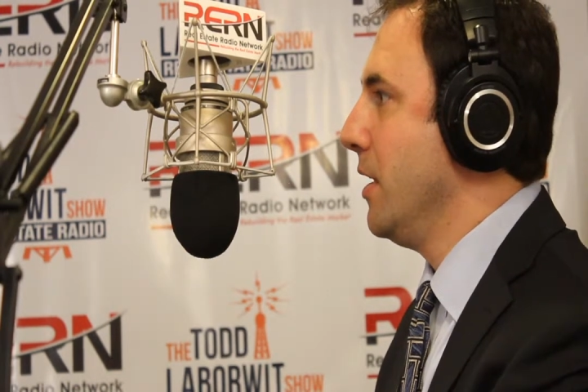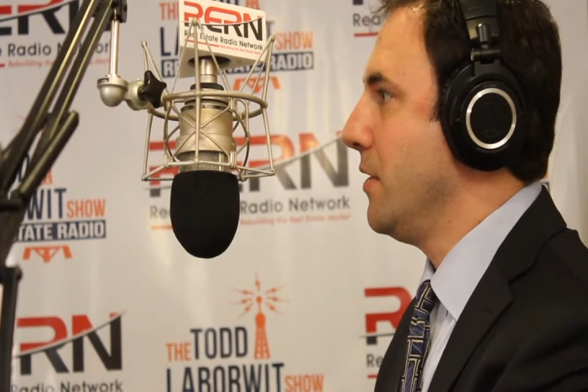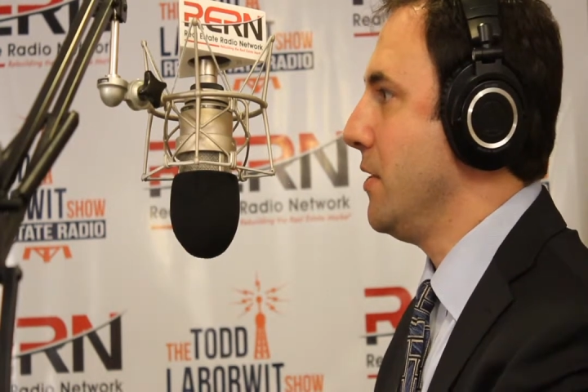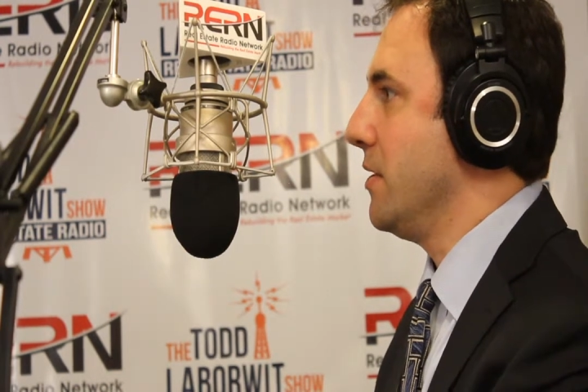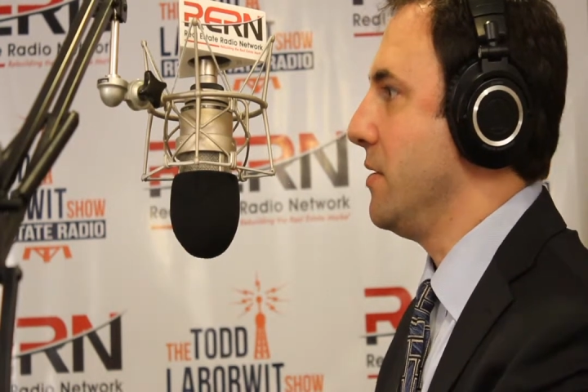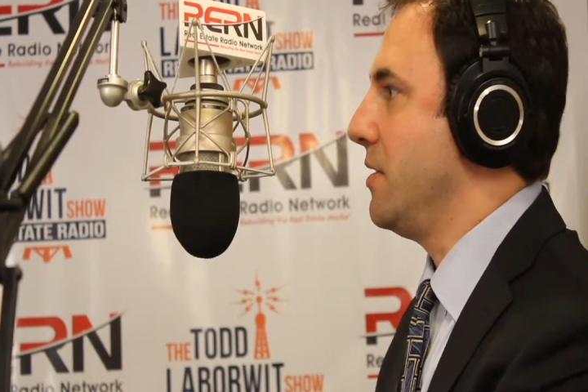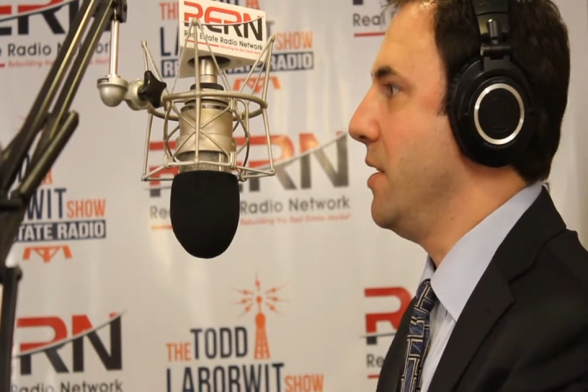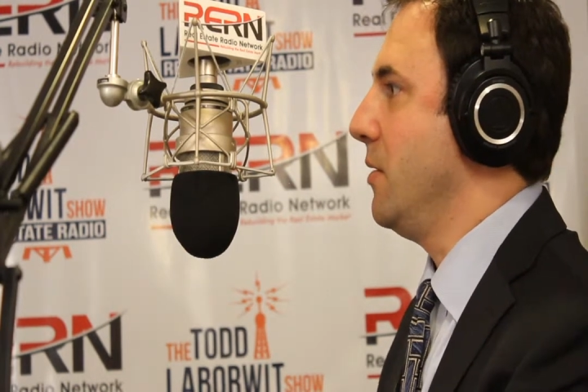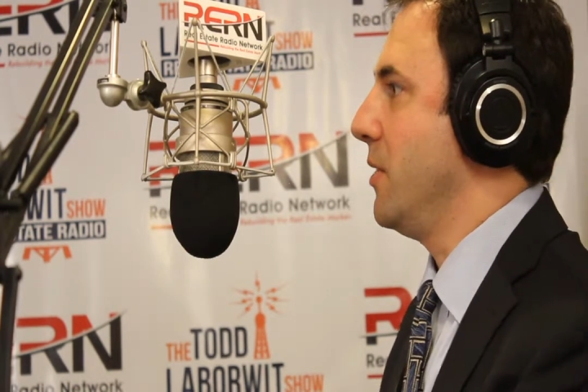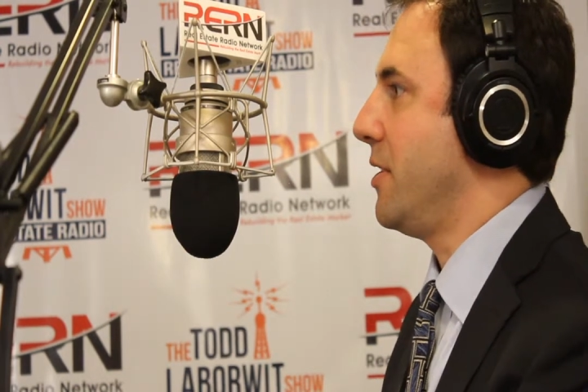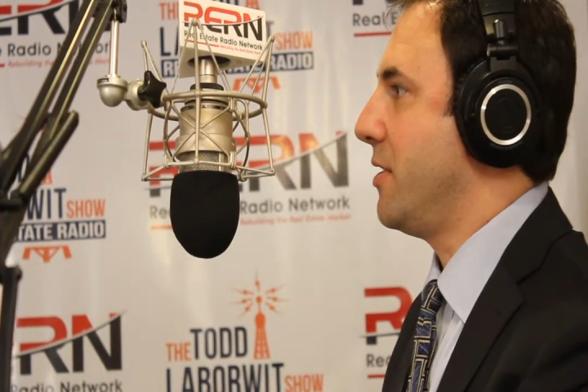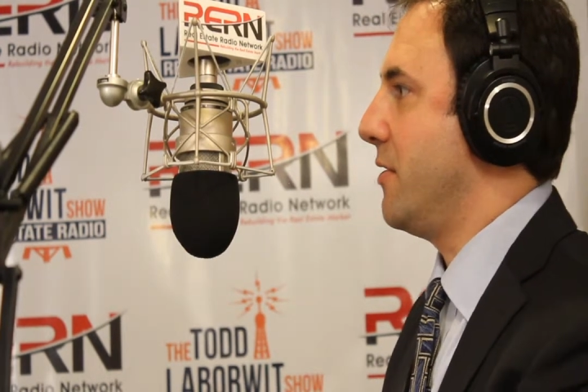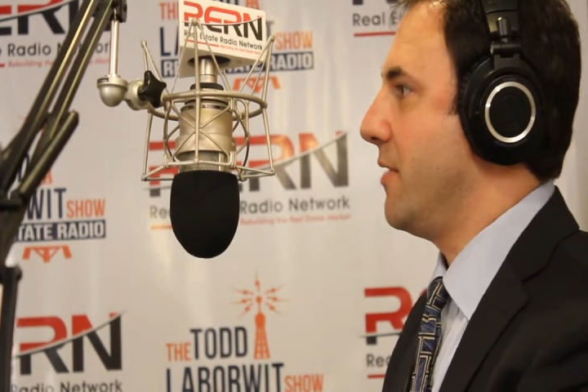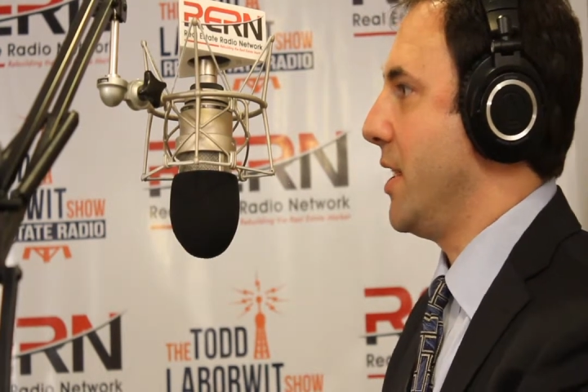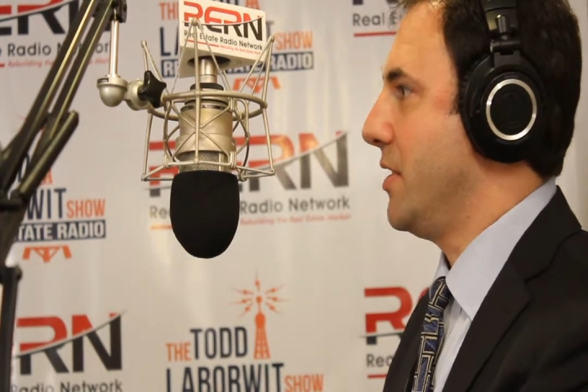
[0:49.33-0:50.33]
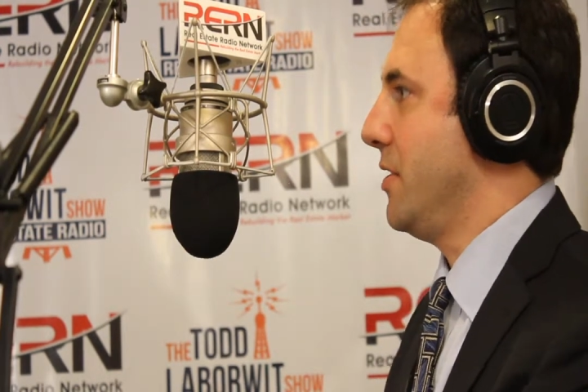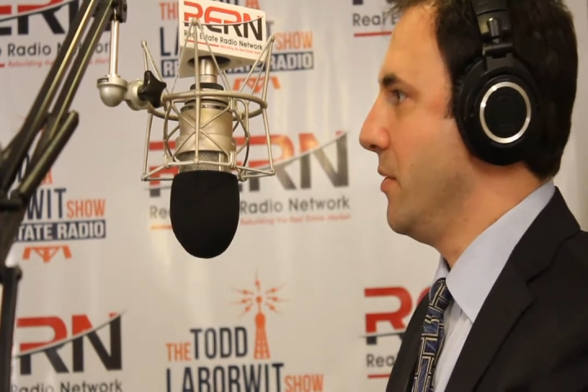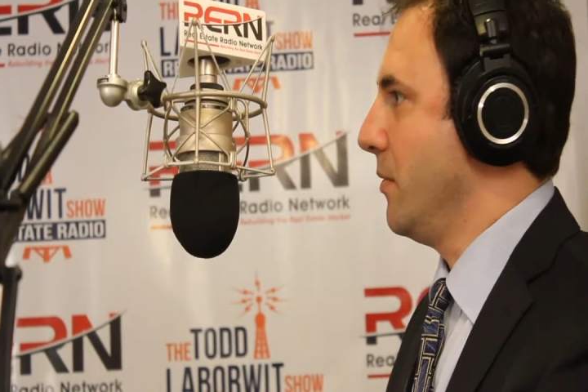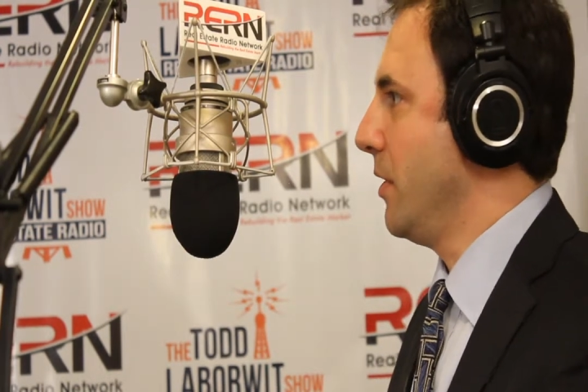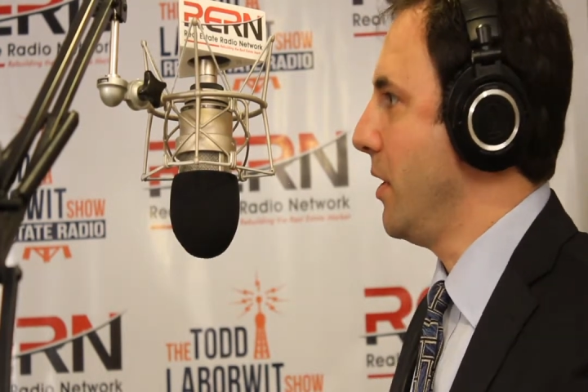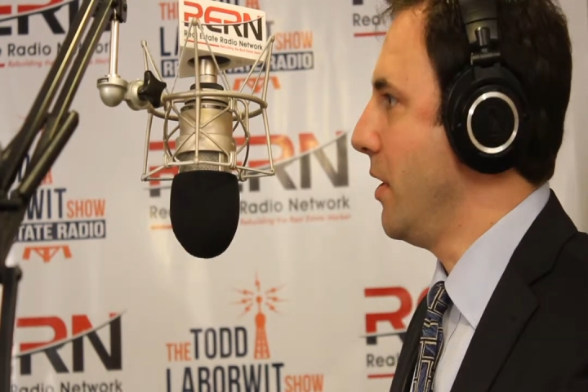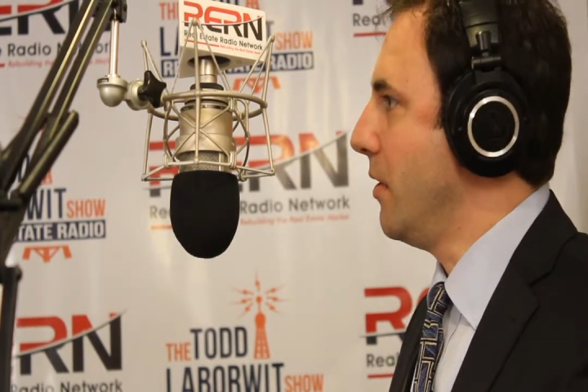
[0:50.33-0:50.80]
to see which direction you
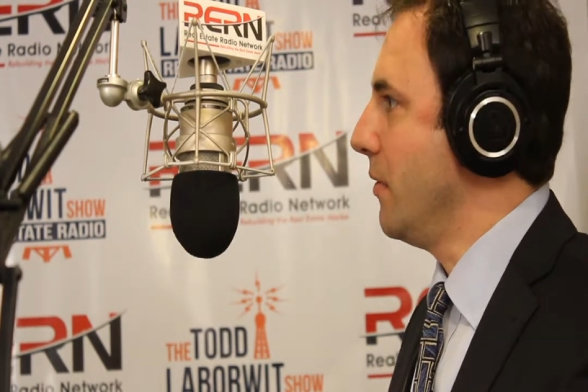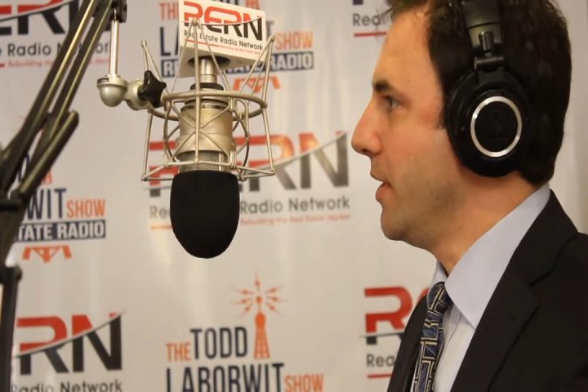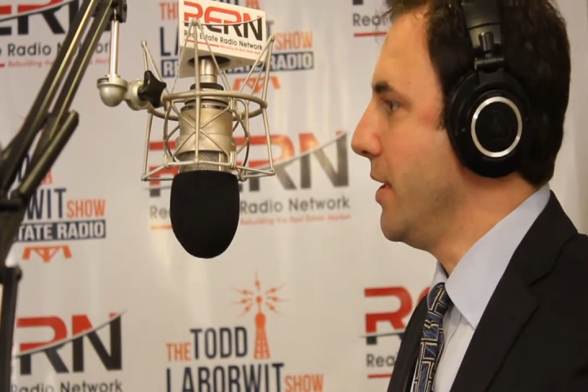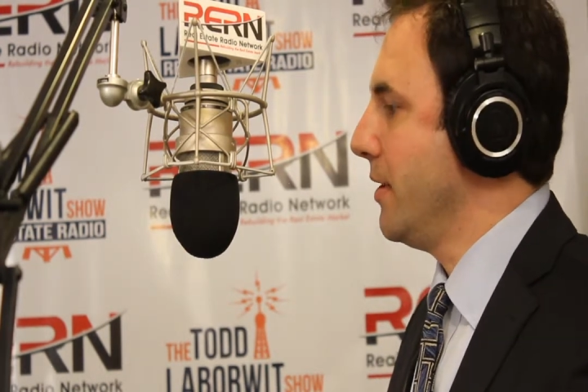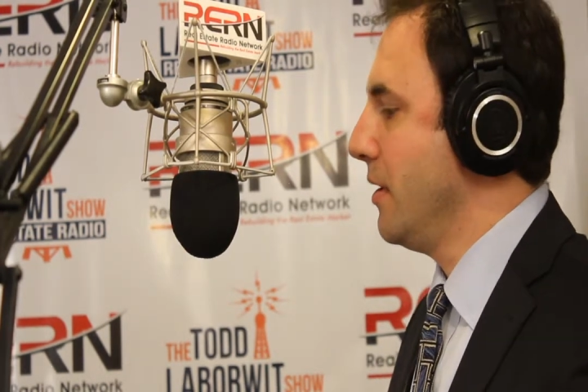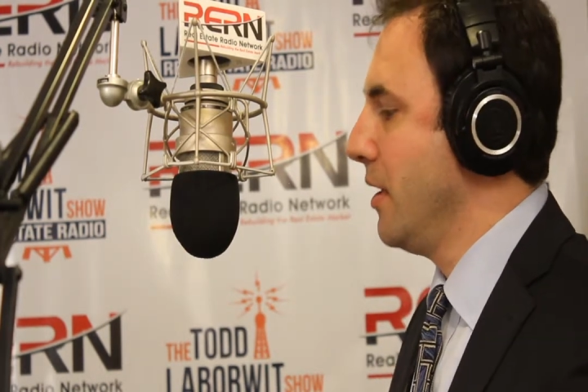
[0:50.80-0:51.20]
want to go in.